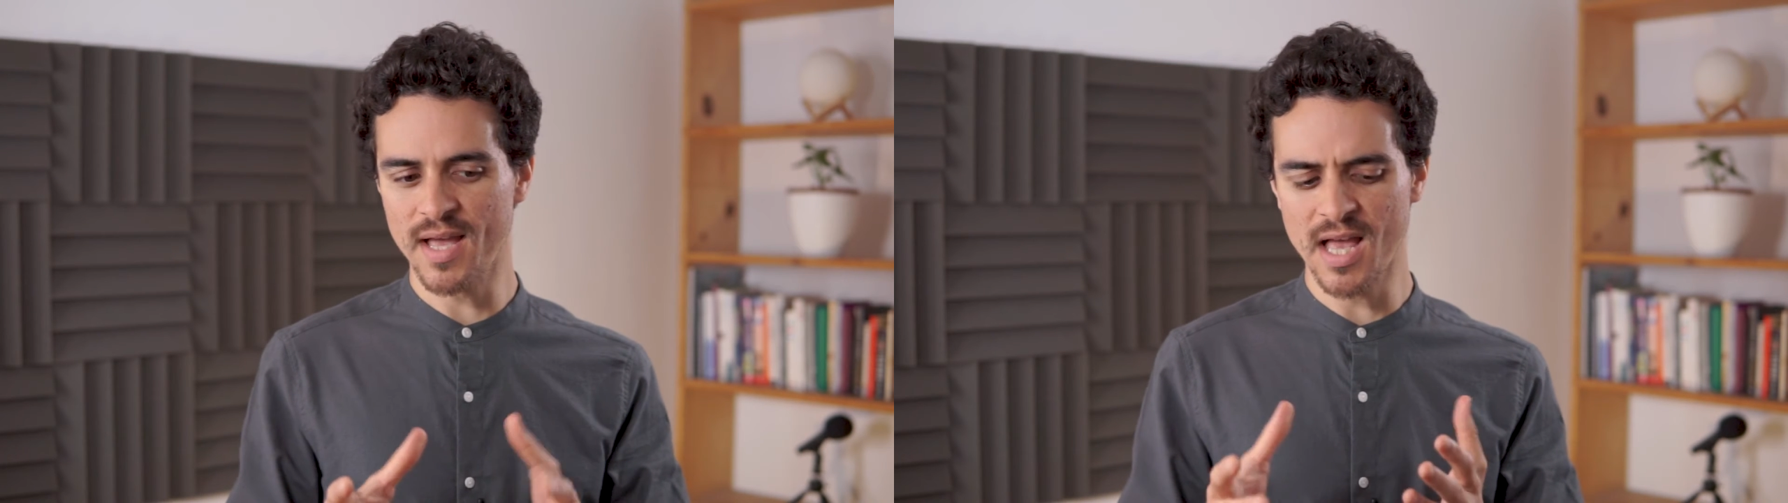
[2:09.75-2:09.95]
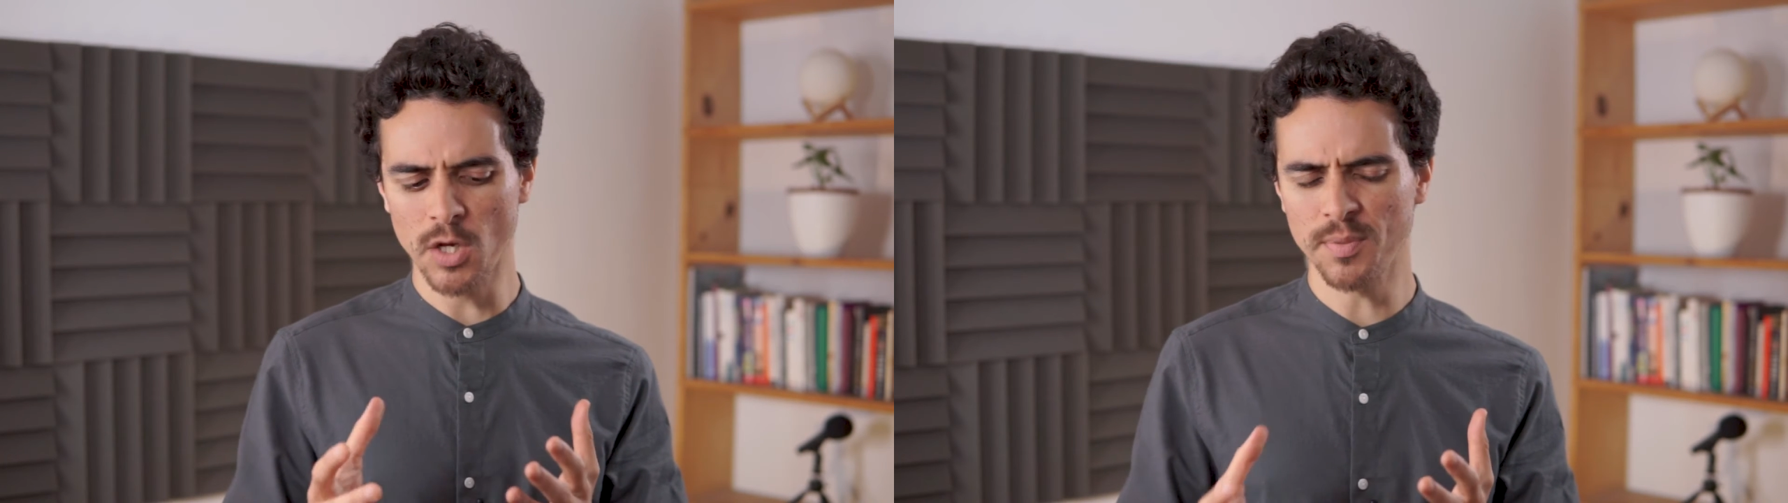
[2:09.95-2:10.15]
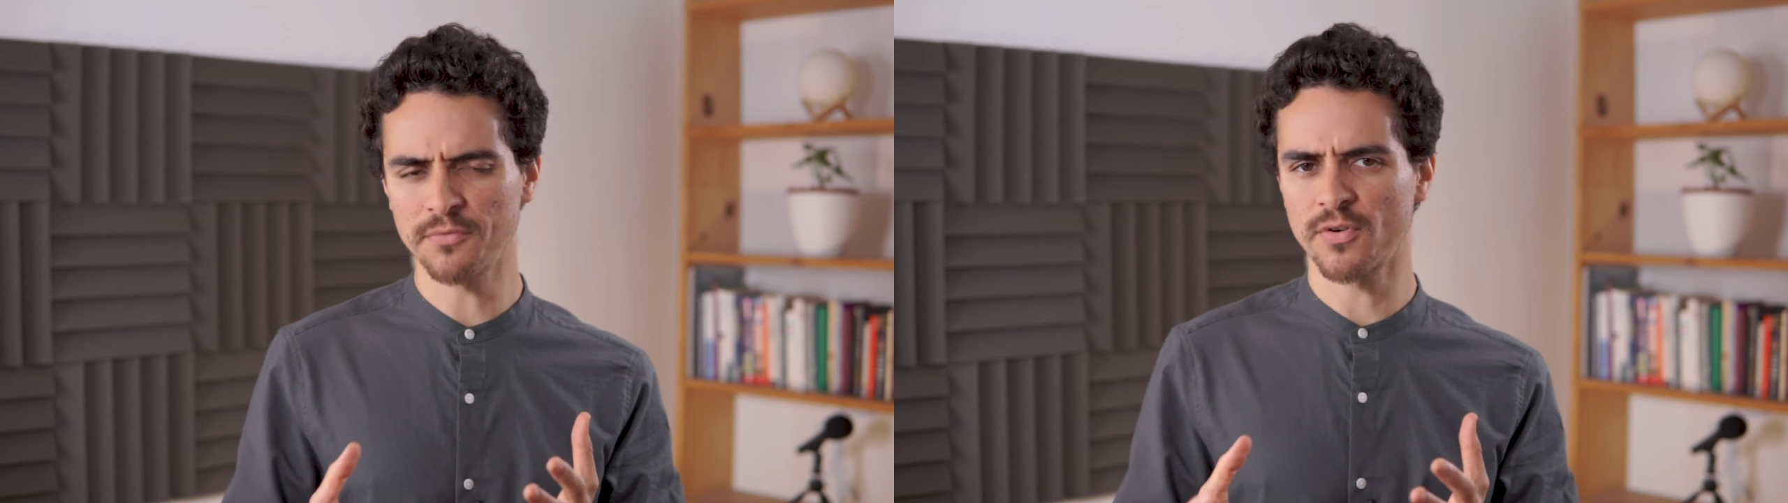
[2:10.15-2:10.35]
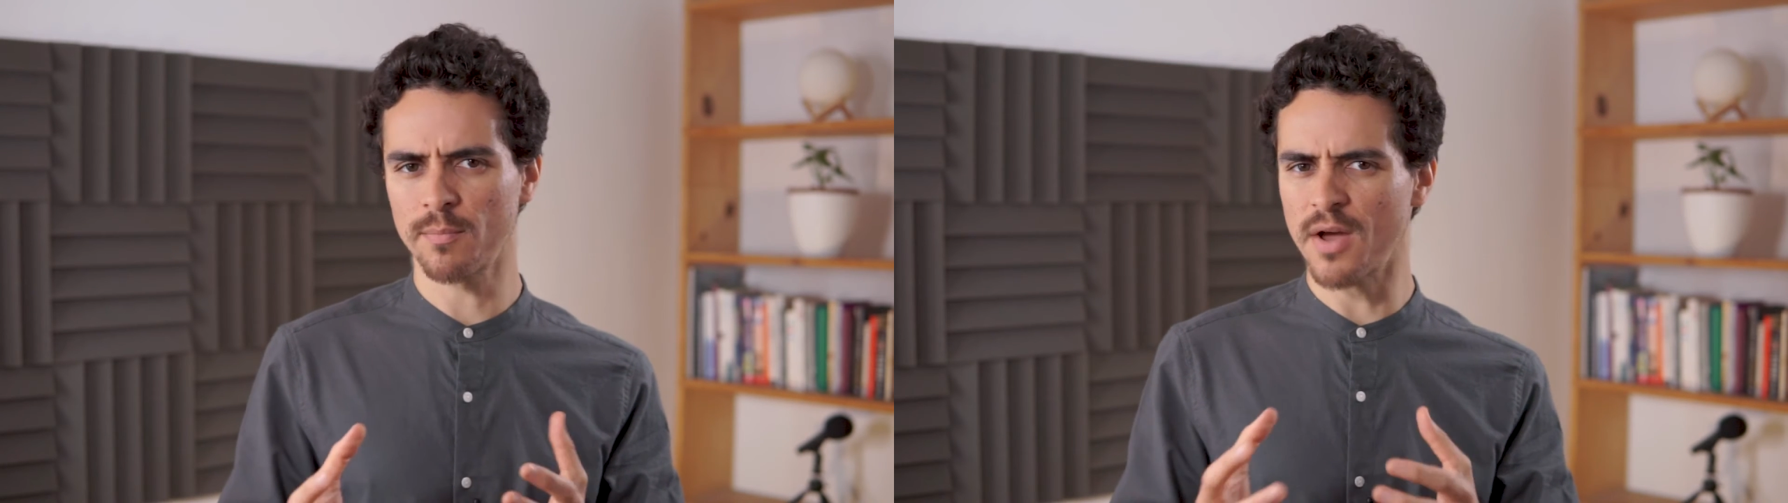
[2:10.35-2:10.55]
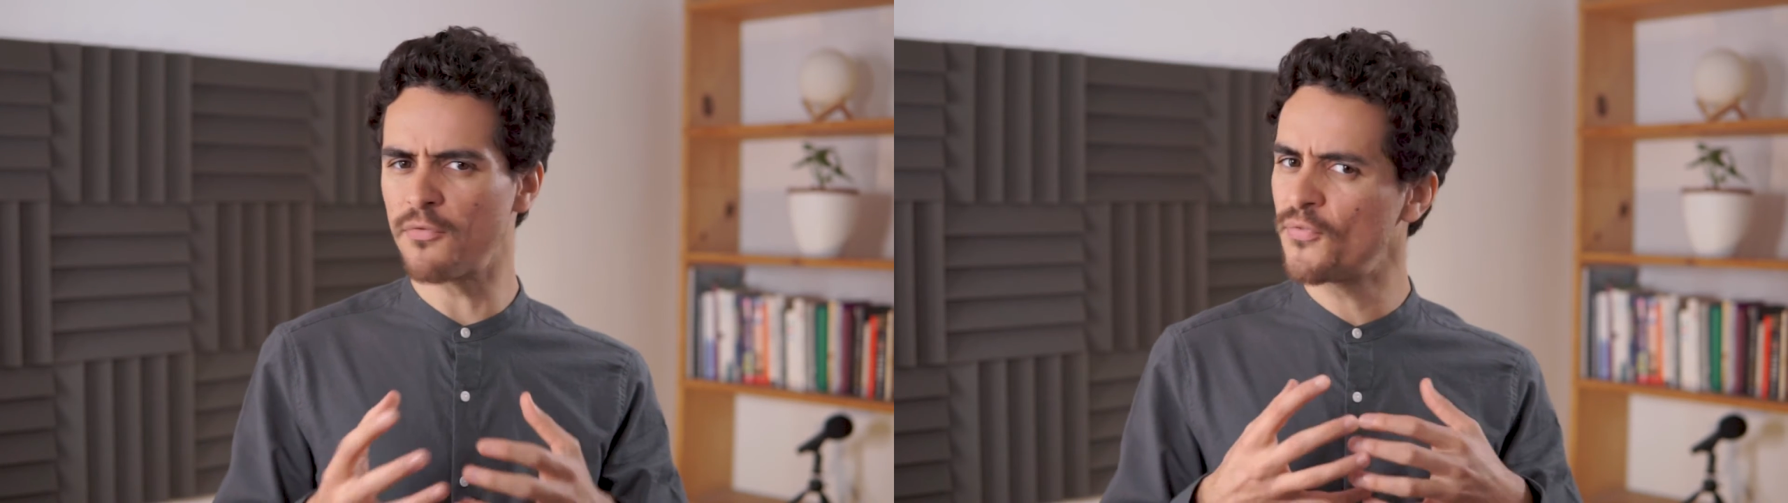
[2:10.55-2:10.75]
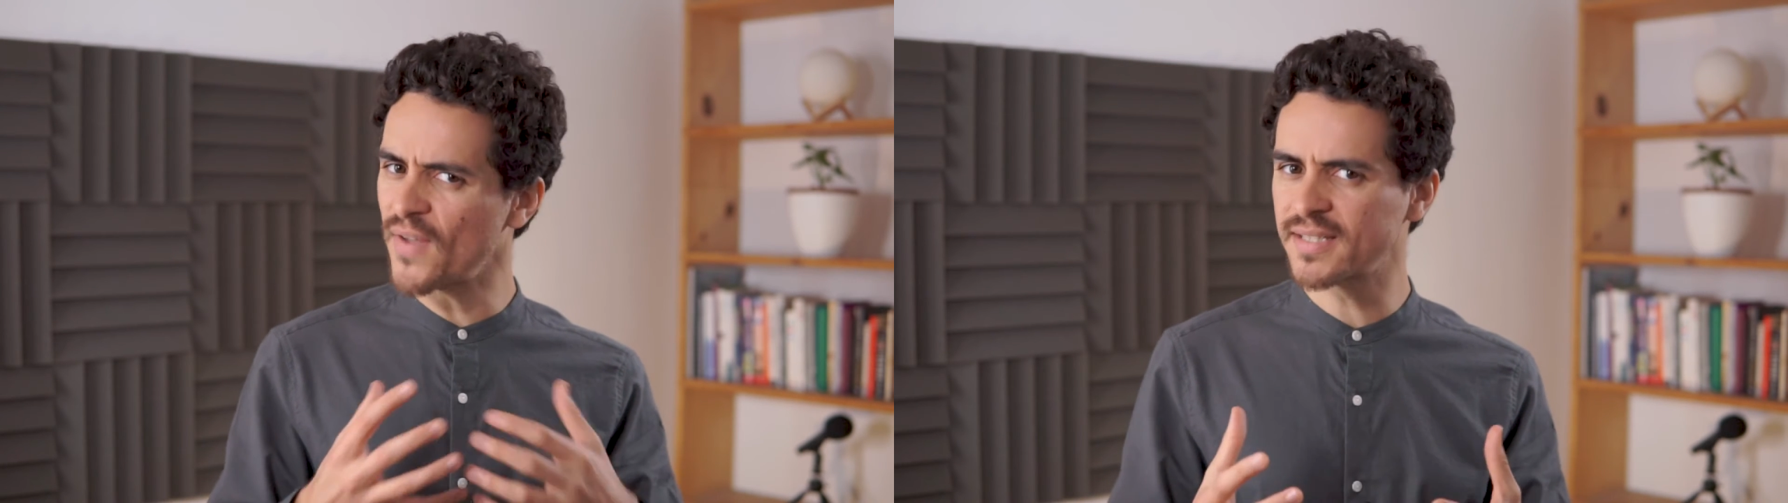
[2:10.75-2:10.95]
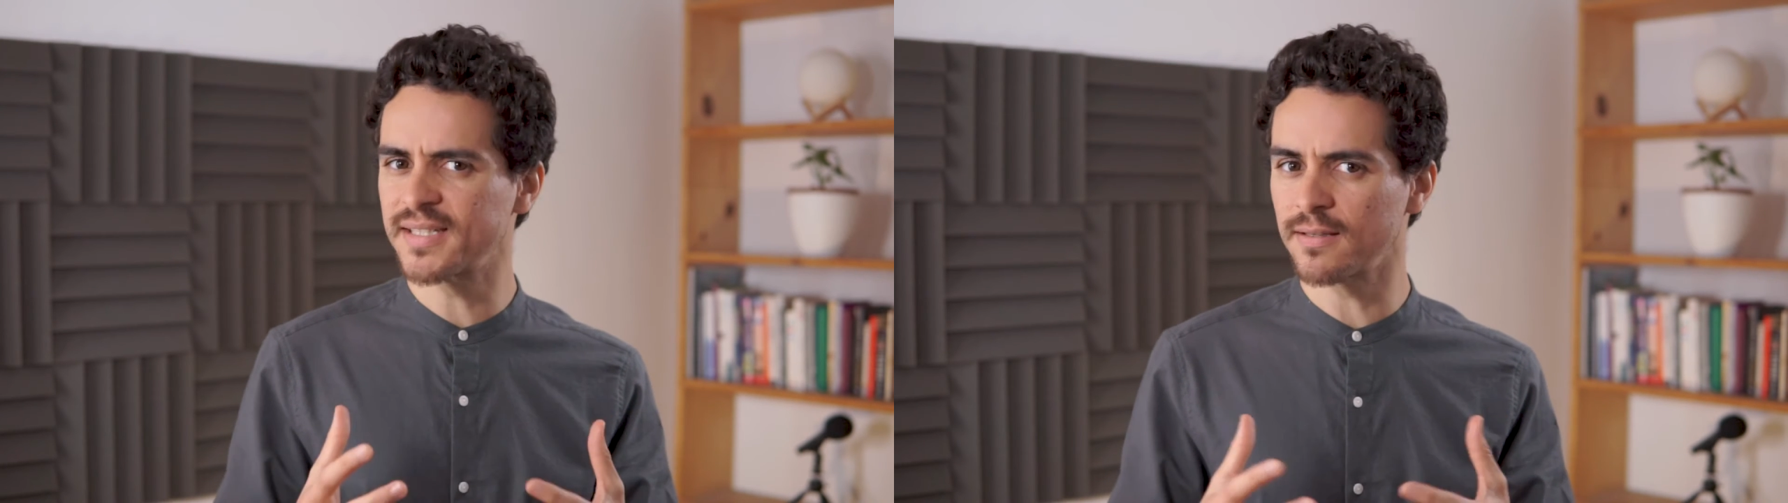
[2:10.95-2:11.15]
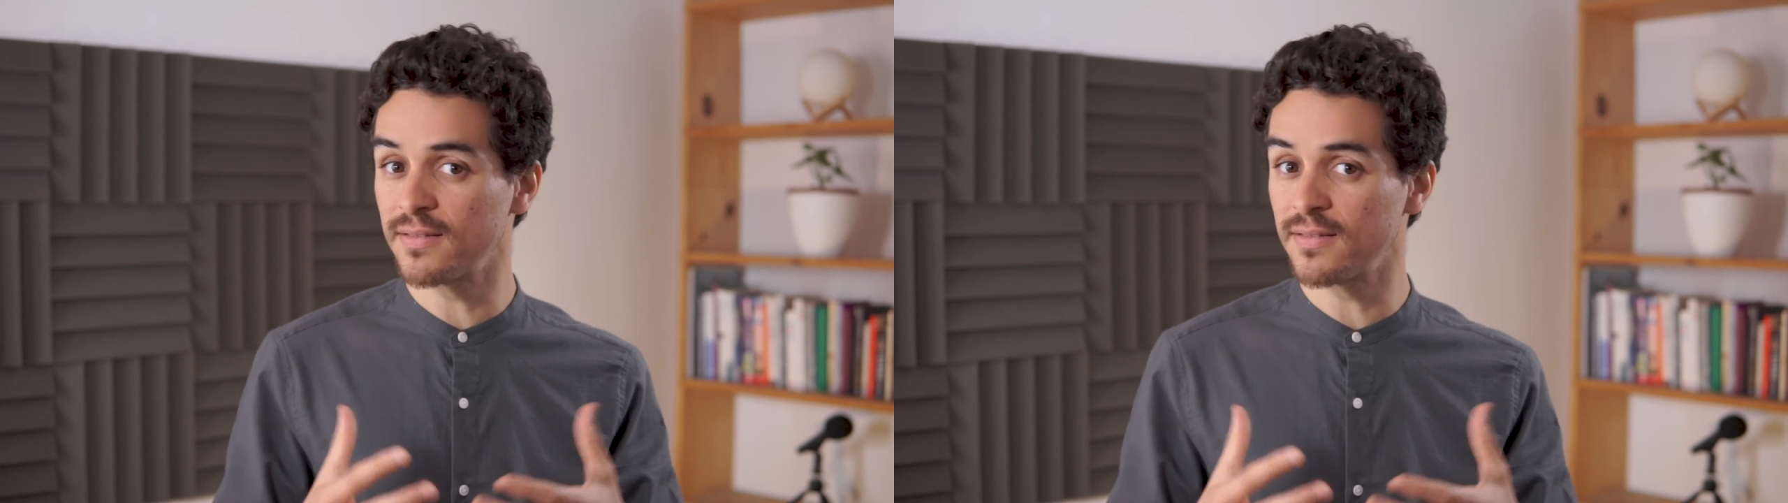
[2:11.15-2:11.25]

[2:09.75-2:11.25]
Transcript: help it from affecting